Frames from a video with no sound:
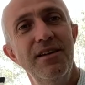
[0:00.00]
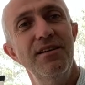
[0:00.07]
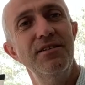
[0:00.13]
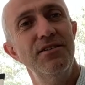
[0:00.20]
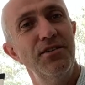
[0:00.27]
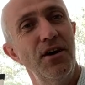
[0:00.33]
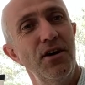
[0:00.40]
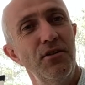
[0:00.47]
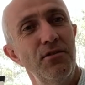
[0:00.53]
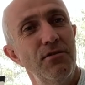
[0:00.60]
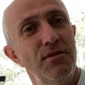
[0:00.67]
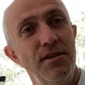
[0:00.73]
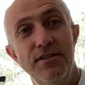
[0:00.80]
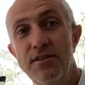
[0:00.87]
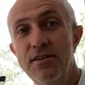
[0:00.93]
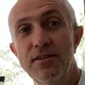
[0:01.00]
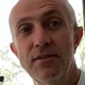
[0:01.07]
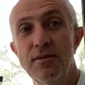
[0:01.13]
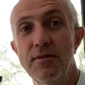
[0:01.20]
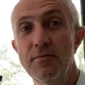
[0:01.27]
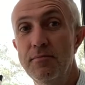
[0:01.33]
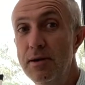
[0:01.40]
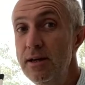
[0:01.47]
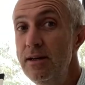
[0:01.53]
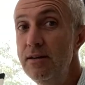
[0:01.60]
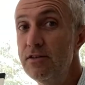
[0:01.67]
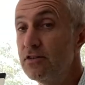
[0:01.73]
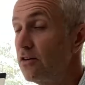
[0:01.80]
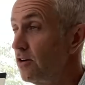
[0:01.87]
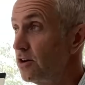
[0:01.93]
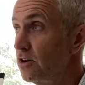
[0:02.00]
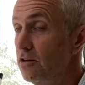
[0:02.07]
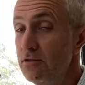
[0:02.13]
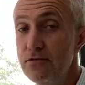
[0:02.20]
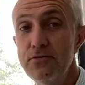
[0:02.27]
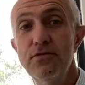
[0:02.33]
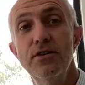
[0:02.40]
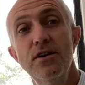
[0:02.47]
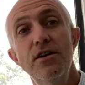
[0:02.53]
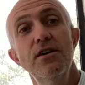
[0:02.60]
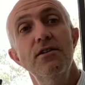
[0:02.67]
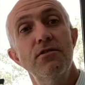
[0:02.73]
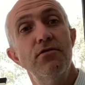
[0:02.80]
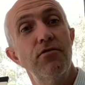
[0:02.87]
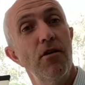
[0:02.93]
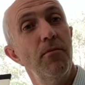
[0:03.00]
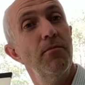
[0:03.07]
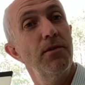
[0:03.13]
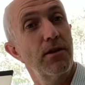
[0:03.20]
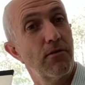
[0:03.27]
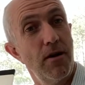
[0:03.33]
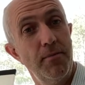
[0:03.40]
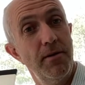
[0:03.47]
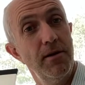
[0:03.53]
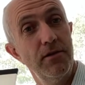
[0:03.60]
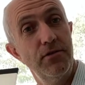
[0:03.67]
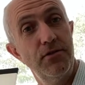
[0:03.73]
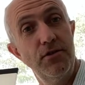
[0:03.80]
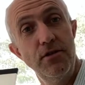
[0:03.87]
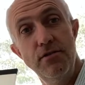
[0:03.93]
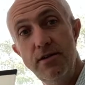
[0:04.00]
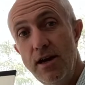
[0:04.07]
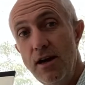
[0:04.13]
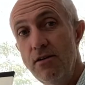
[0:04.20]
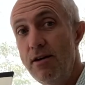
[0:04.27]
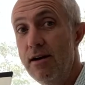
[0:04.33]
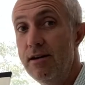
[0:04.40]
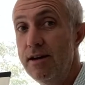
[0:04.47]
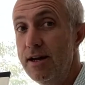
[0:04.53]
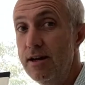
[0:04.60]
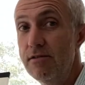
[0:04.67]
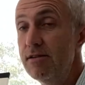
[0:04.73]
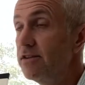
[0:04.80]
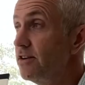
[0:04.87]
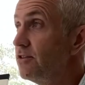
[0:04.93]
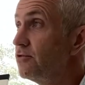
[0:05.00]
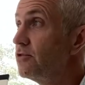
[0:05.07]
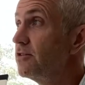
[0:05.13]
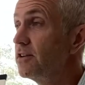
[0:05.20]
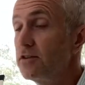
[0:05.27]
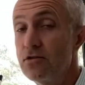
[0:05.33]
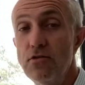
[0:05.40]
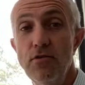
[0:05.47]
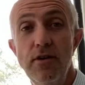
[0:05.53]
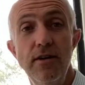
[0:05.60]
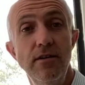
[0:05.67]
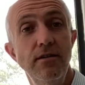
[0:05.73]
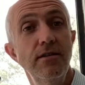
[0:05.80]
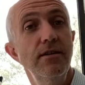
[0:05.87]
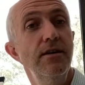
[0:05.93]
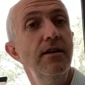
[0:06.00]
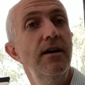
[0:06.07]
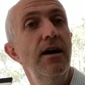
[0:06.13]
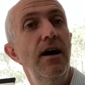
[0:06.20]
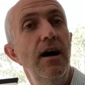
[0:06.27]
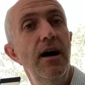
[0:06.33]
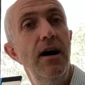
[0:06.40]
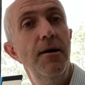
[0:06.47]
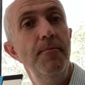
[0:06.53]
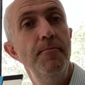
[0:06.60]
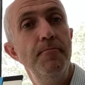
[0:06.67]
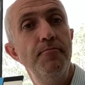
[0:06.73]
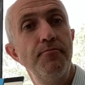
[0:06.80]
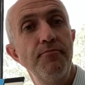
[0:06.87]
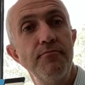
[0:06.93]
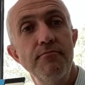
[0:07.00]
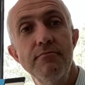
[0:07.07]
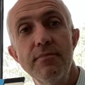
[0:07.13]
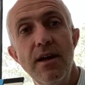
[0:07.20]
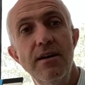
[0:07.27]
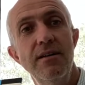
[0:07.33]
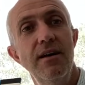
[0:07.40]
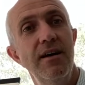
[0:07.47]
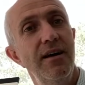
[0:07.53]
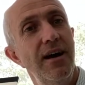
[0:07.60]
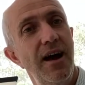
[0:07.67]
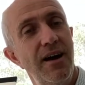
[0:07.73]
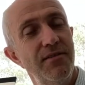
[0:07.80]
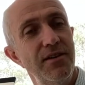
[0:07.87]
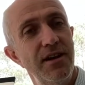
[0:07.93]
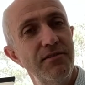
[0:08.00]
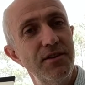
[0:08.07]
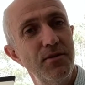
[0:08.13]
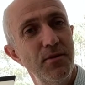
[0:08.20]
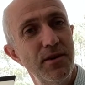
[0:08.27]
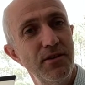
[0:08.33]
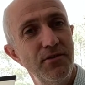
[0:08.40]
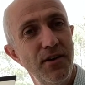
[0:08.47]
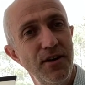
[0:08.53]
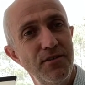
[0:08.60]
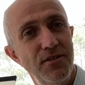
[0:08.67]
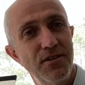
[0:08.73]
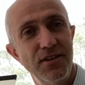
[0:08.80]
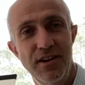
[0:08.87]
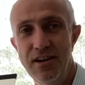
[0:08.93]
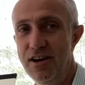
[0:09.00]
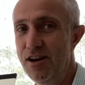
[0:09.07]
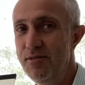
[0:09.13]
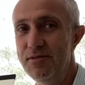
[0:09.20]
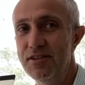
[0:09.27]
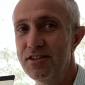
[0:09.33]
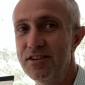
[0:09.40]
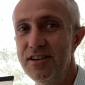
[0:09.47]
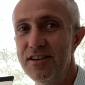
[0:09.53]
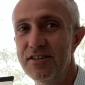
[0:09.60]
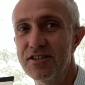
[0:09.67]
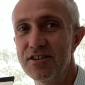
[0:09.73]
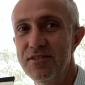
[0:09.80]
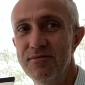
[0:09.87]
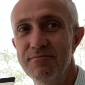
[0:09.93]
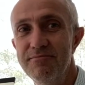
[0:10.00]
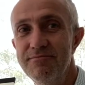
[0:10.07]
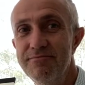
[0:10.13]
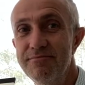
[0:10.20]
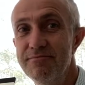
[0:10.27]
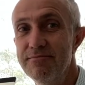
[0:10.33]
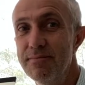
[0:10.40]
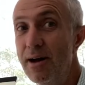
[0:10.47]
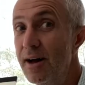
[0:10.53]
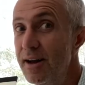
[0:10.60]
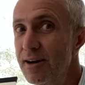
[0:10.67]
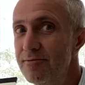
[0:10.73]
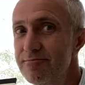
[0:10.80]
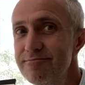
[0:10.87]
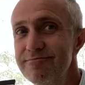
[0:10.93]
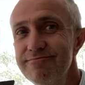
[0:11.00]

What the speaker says: So this is me signing off from the Crap Art Studio out here in Central Victoria. Have a lovely week, folks, and I hope to see you soon. Bye now.